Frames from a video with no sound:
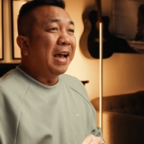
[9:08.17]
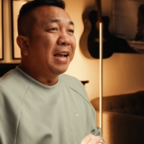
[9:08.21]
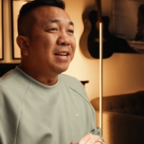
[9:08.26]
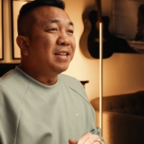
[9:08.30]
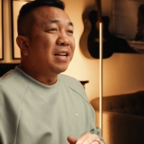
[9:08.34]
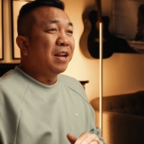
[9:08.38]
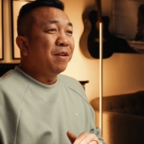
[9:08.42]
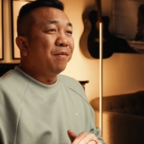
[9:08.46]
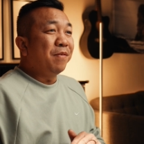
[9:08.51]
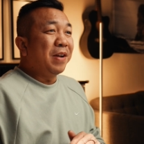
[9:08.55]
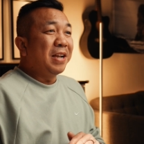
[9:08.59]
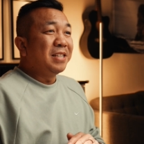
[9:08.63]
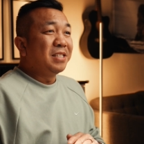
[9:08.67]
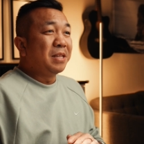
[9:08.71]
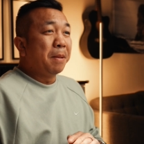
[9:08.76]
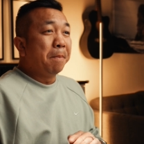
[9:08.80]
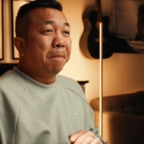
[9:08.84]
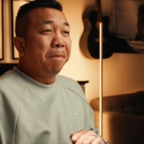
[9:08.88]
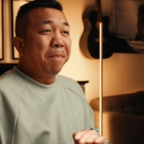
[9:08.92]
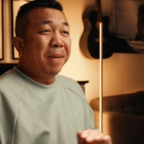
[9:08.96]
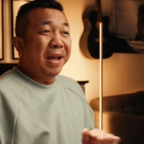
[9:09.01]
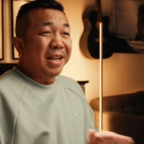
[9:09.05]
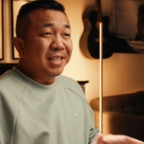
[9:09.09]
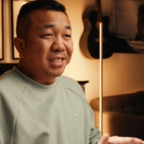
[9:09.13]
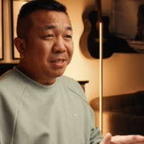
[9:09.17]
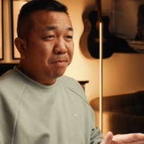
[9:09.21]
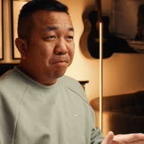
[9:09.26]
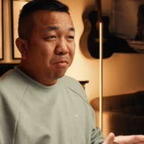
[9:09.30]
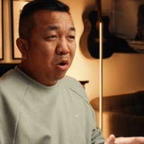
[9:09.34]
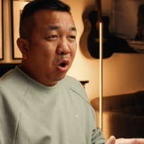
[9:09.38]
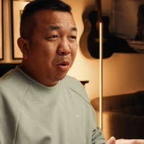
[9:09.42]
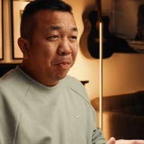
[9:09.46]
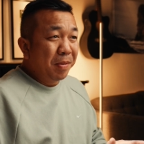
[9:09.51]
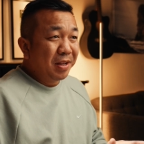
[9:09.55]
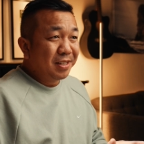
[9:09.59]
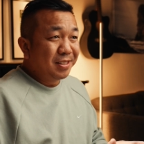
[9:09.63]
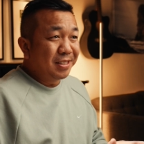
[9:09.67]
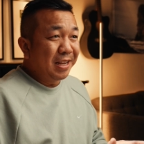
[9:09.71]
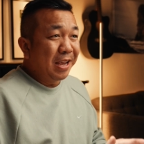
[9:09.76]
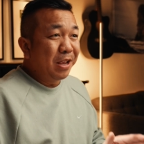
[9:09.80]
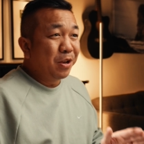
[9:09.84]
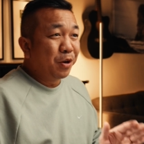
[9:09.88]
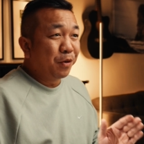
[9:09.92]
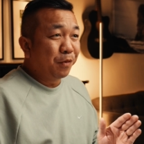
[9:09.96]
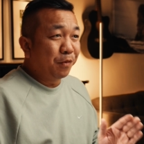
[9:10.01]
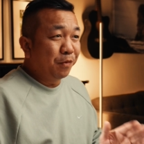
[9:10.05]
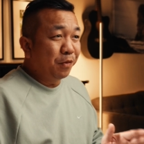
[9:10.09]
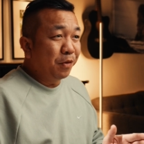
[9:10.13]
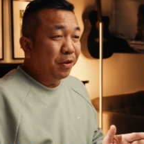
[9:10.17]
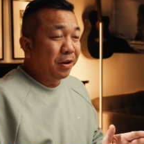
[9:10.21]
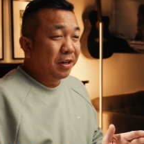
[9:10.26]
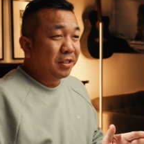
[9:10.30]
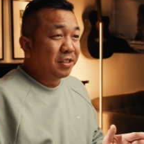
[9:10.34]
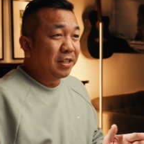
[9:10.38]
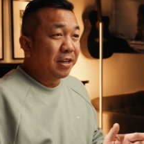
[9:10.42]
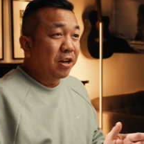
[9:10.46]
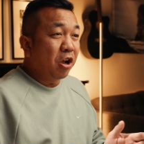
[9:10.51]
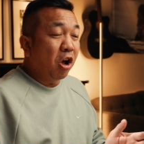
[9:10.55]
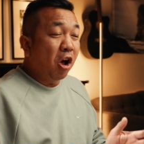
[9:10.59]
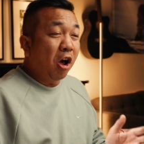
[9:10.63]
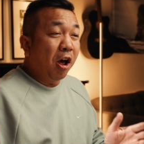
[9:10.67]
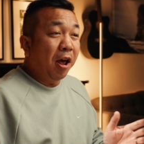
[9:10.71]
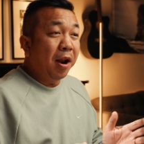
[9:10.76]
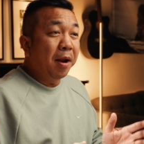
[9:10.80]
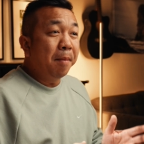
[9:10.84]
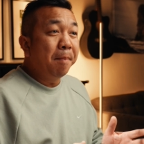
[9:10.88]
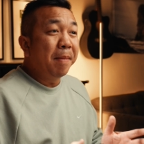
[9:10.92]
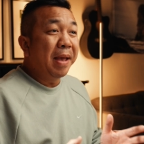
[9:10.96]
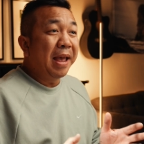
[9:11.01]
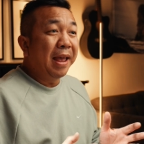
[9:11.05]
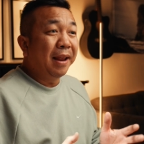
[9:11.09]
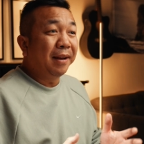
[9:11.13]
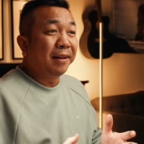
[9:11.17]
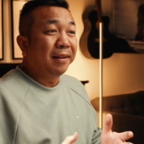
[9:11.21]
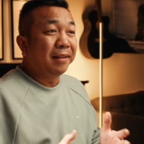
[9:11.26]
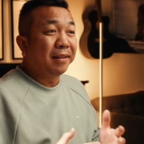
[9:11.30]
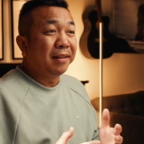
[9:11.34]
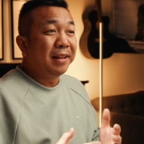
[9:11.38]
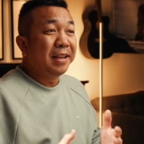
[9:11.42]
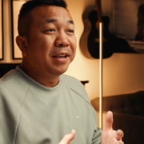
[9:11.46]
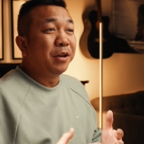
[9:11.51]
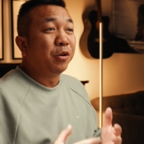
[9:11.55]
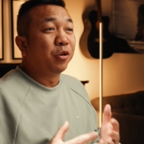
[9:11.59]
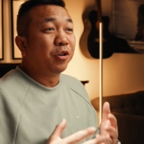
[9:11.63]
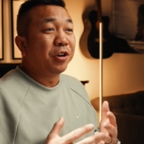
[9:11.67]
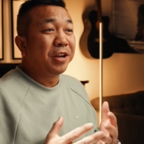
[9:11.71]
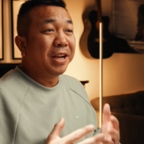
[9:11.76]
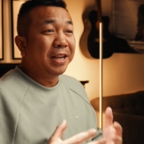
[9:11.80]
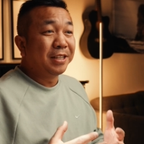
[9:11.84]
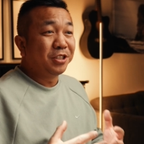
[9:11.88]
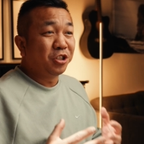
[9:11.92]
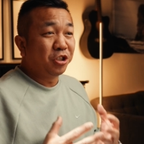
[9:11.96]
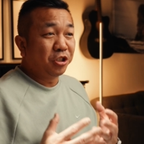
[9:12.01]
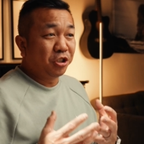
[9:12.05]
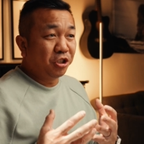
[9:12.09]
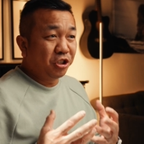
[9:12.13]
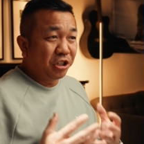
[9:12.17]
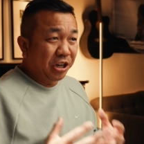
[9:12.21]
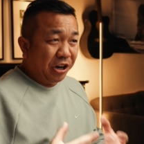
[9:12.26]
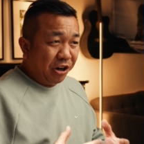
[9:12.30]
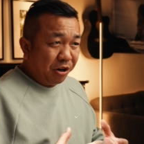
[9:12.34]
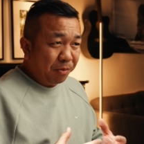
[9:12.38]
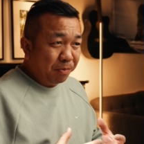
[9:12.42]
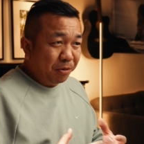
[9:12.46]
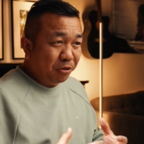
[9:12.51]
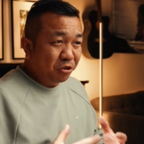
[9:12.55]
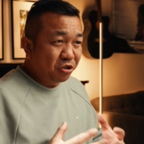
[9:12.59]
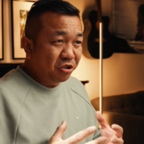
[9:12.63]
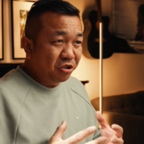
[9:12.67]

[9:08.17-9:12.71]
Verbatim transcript: identifies the best moments in your footage and automatically creates shareable